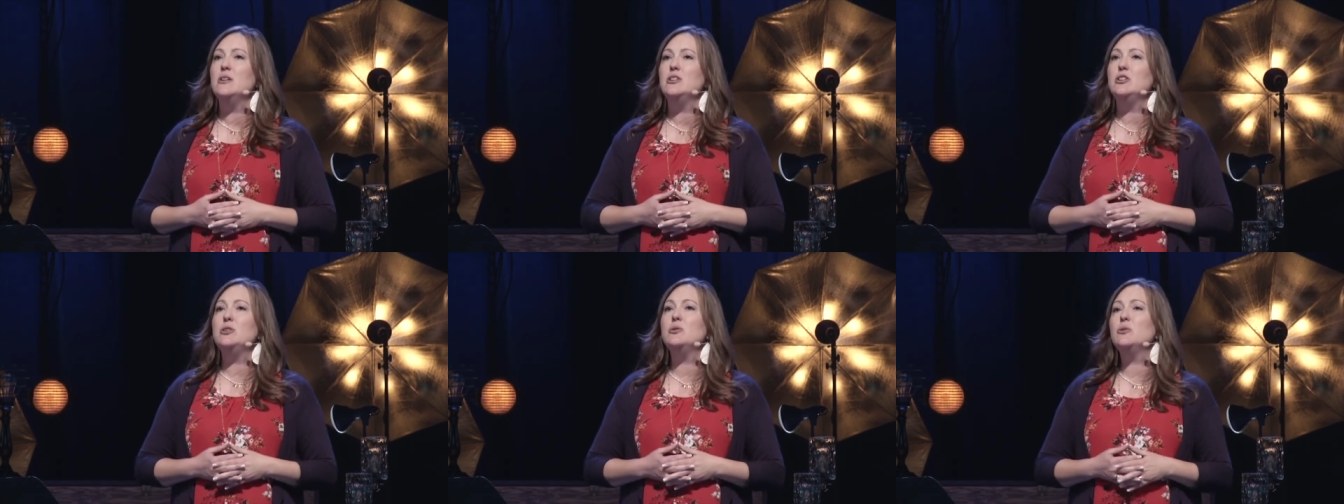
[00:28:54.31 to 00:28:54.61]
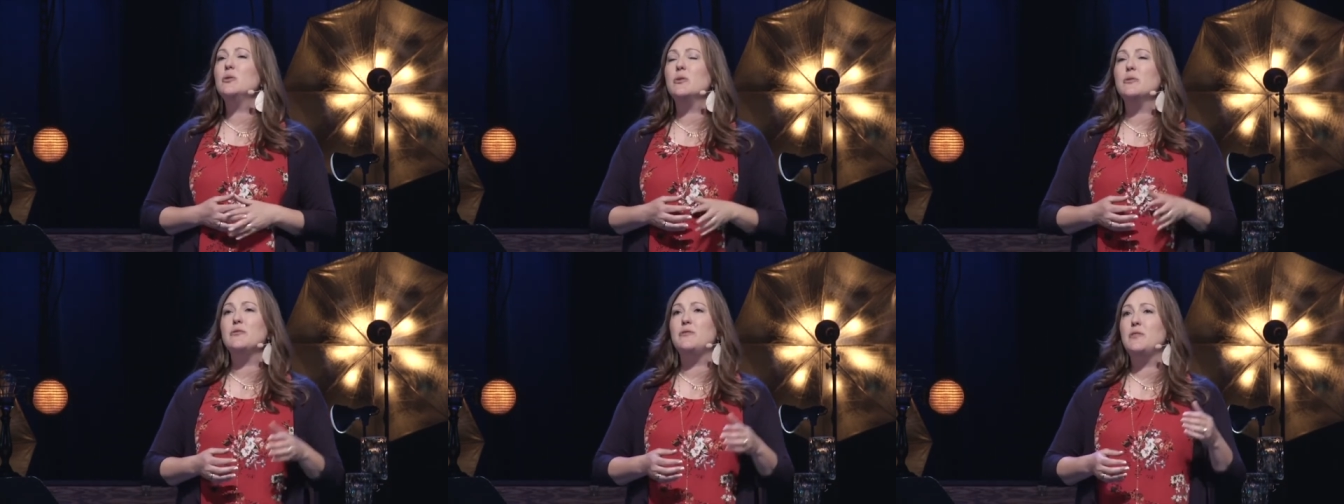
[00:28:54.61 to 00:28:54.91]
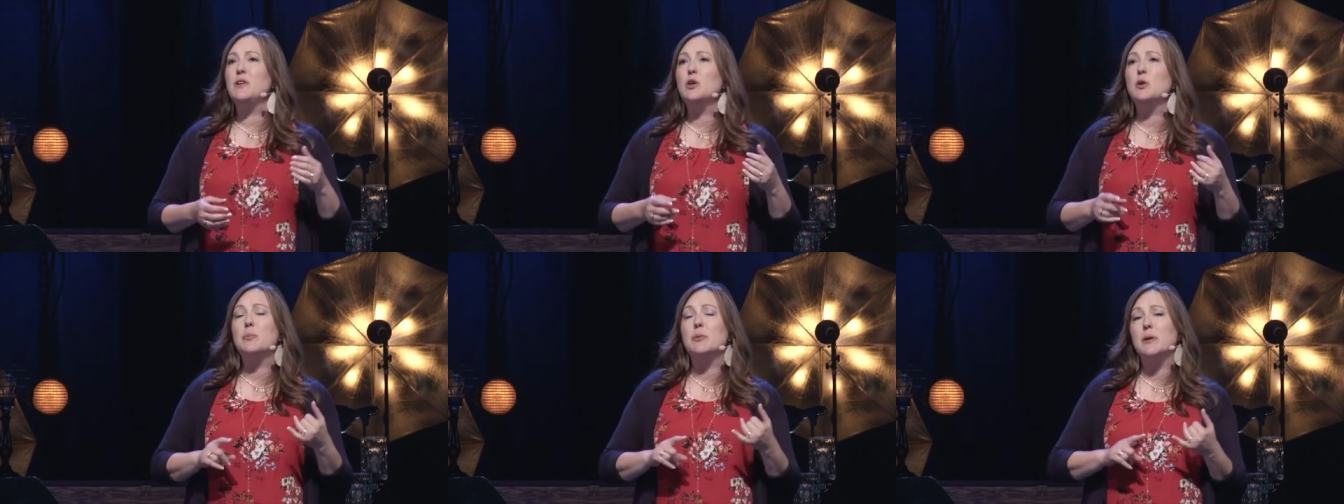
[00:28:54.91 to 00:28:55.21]
You don't
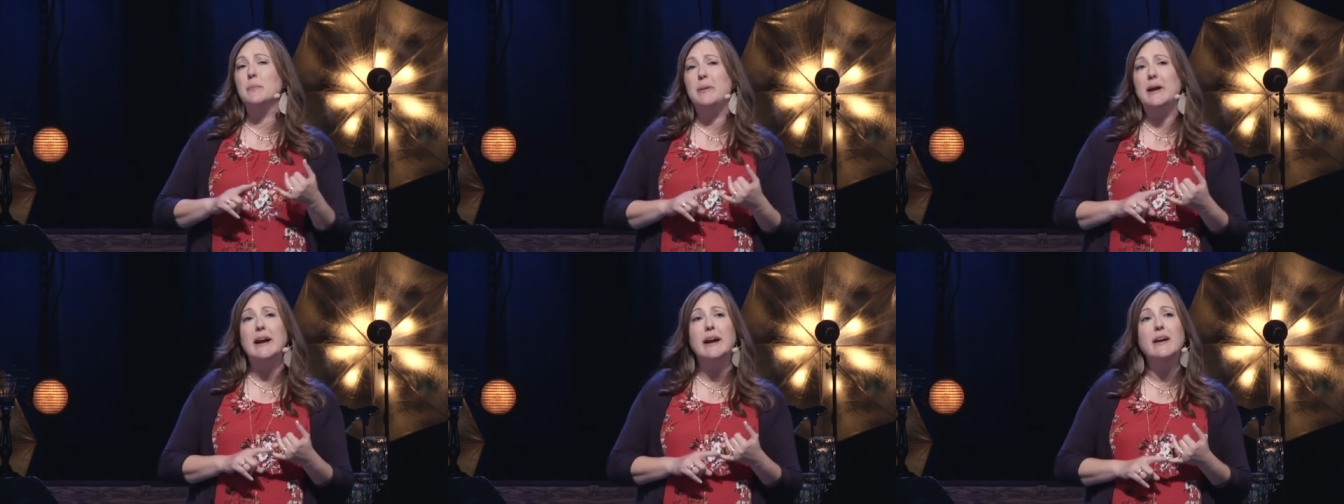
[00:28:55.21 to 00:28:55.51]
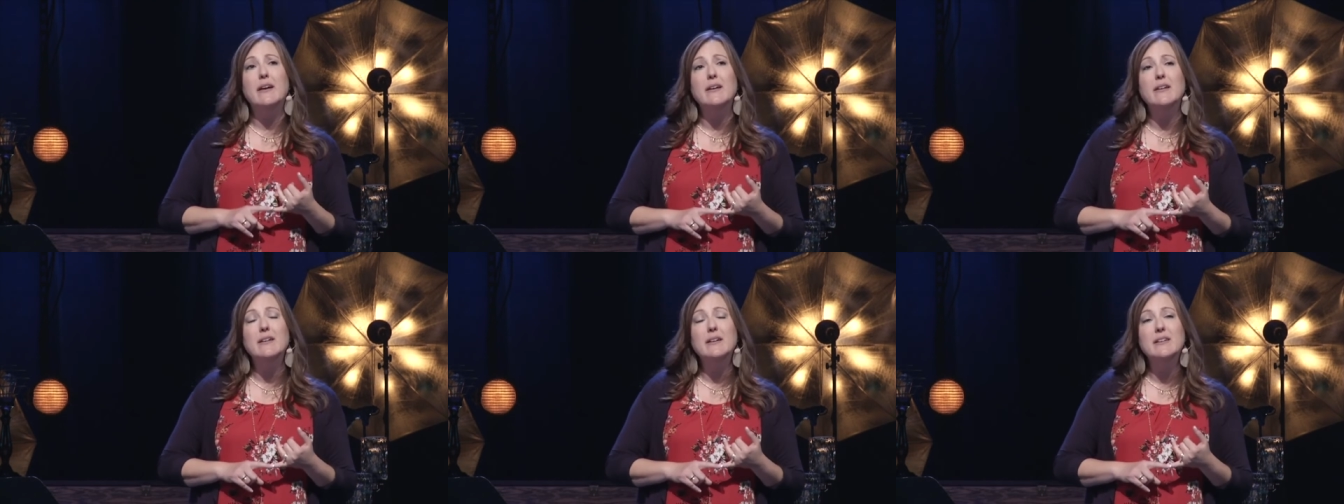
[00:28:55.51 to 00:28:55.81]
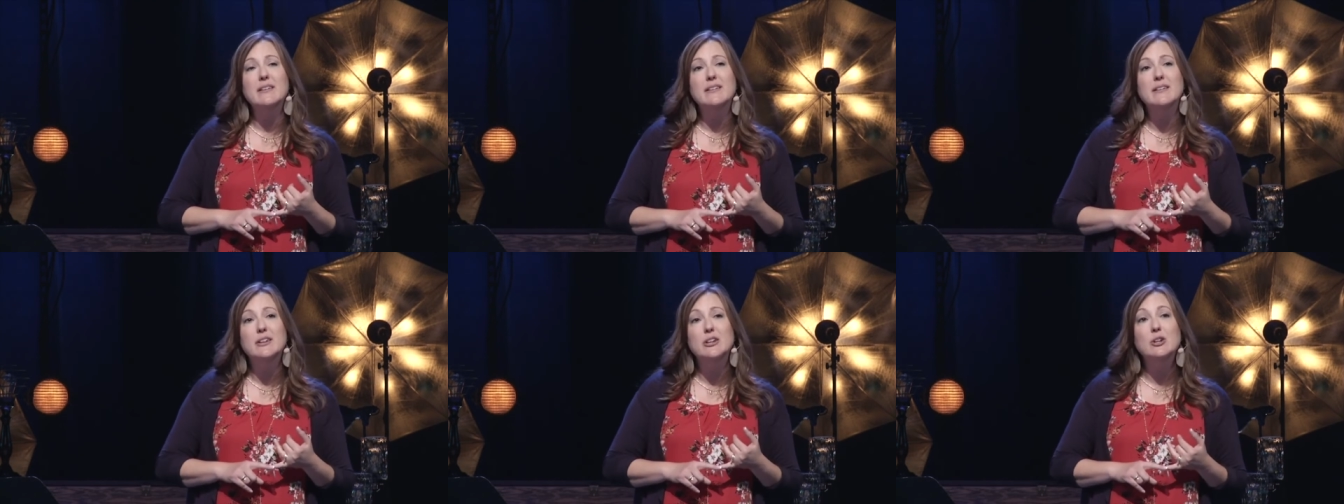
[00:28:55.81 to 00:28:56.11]
feel prepared,
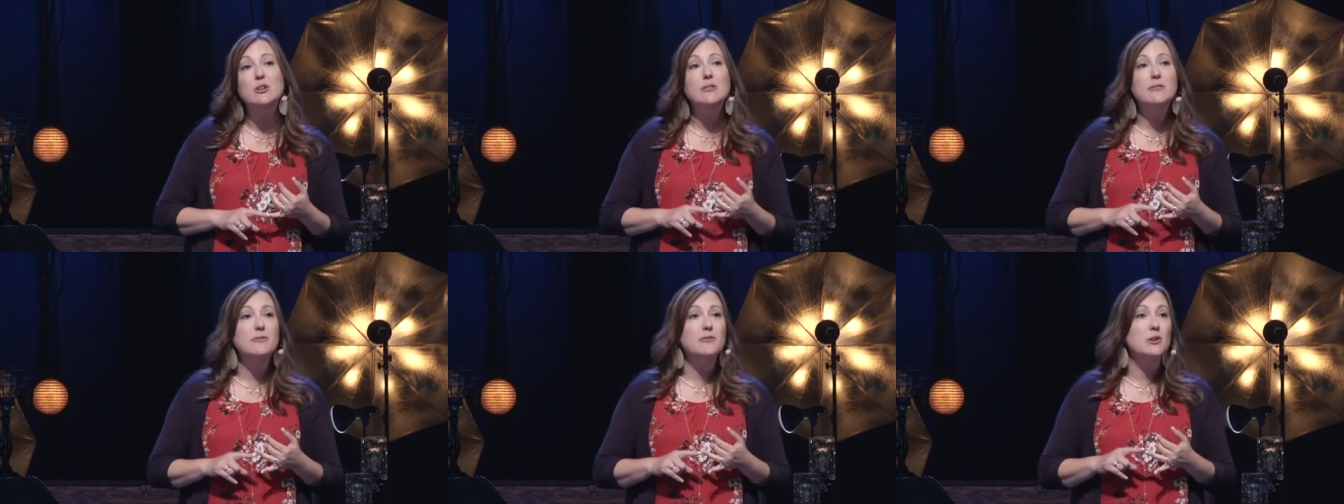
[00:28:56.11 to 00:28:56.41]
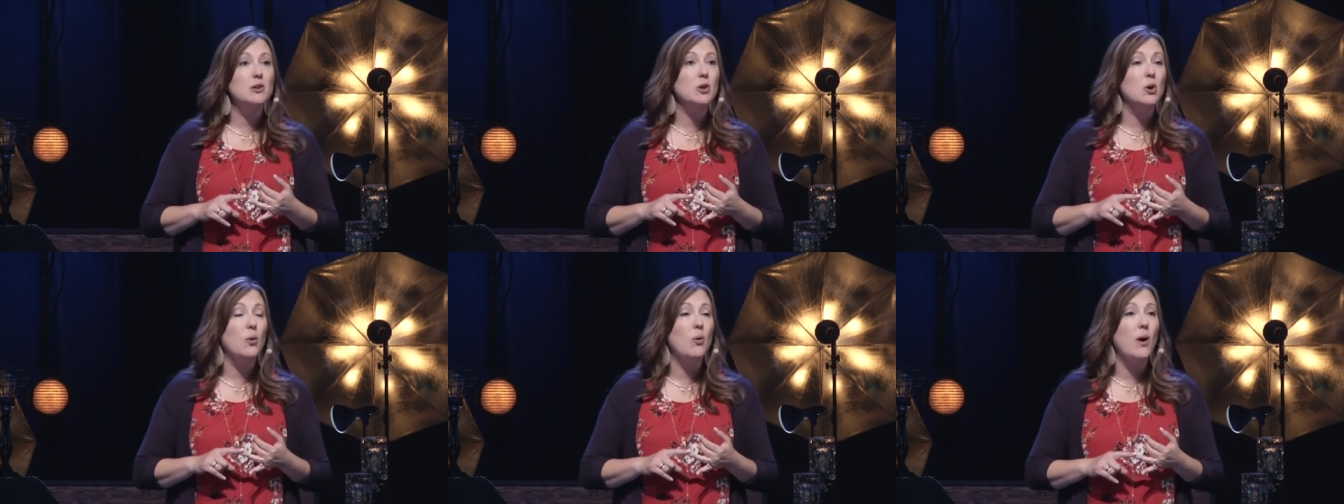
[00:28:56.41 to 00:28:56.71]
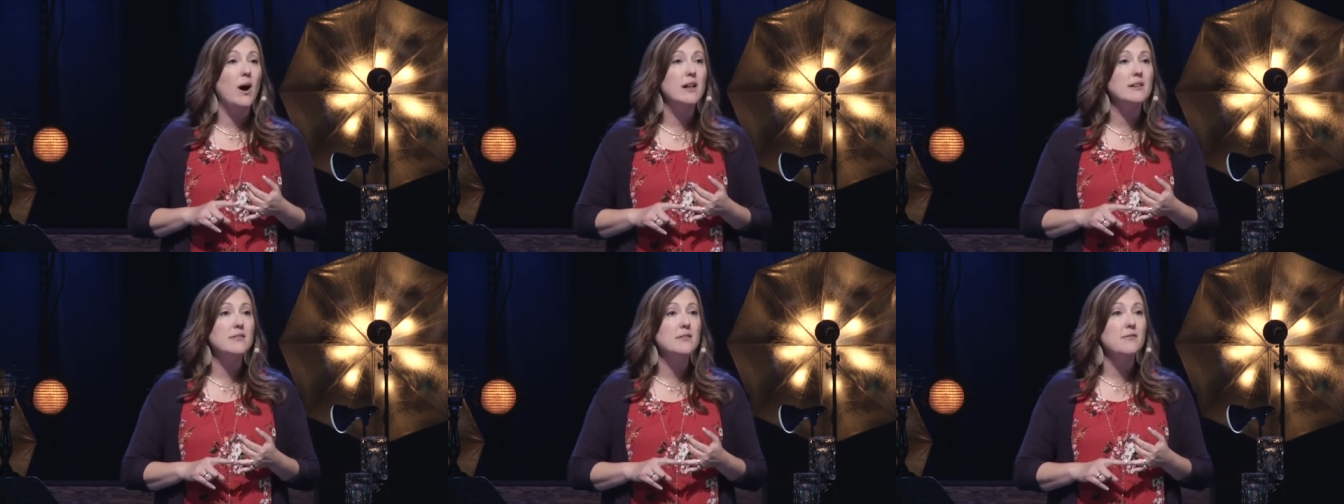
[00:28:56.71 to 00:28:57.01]
you don't feel
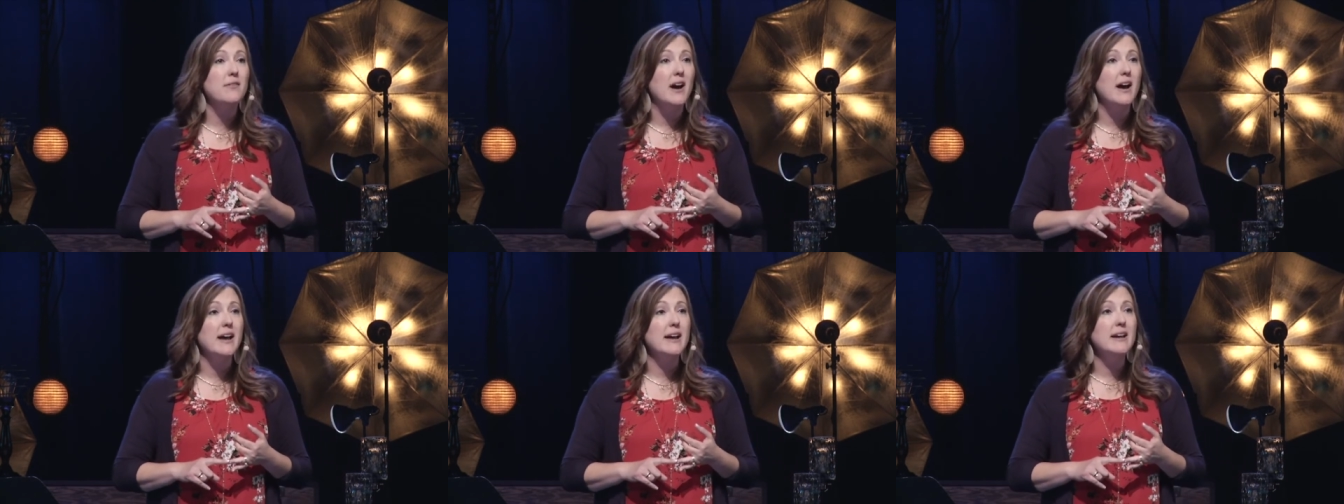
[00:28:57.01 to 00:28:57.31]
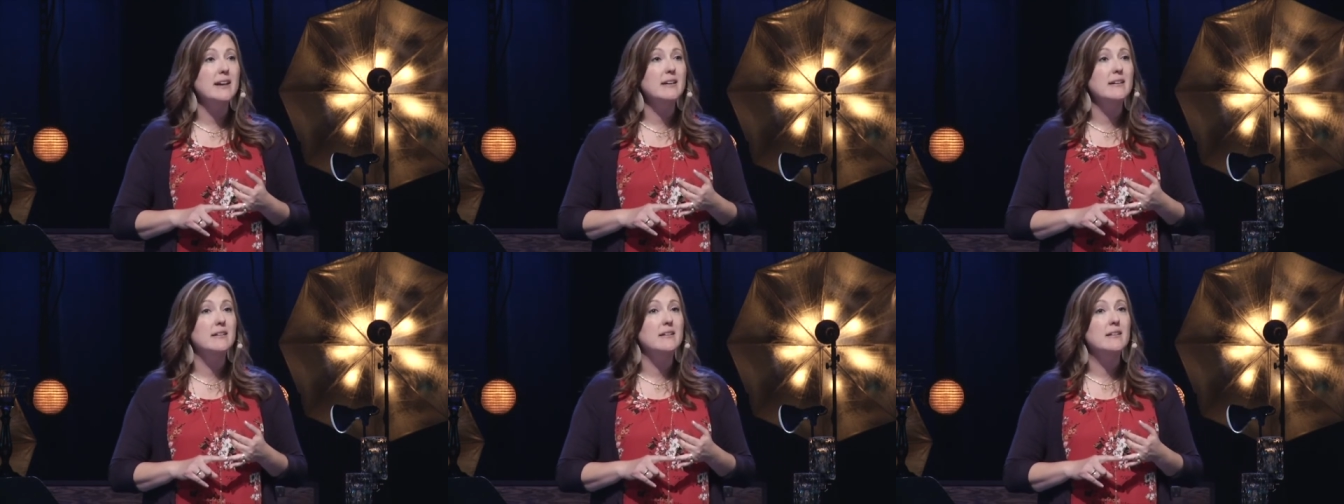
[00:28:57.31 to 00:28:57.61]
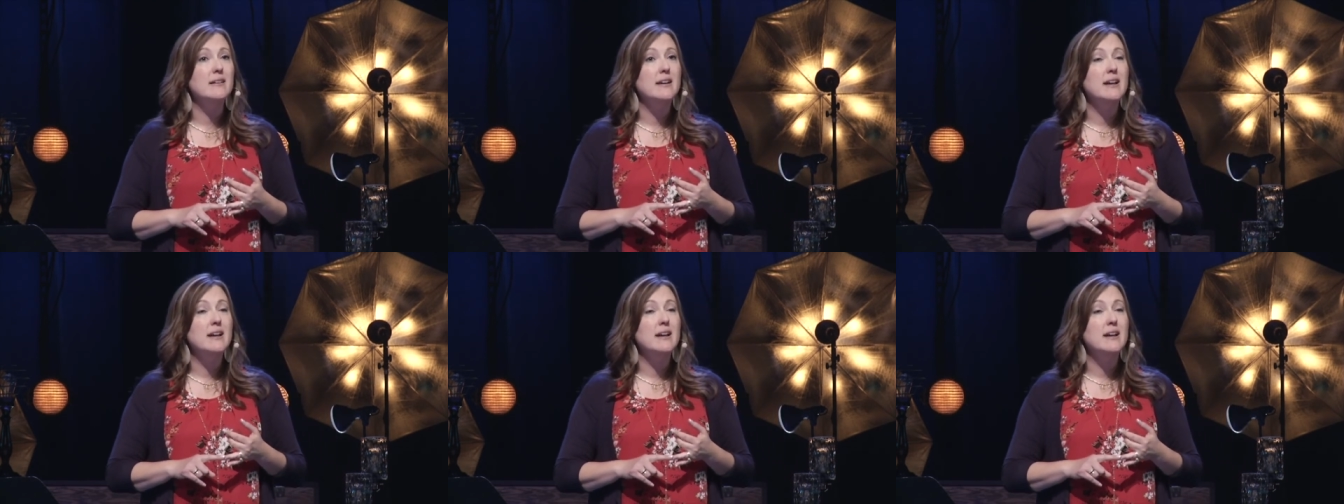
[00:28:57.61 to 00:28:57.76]
qualified.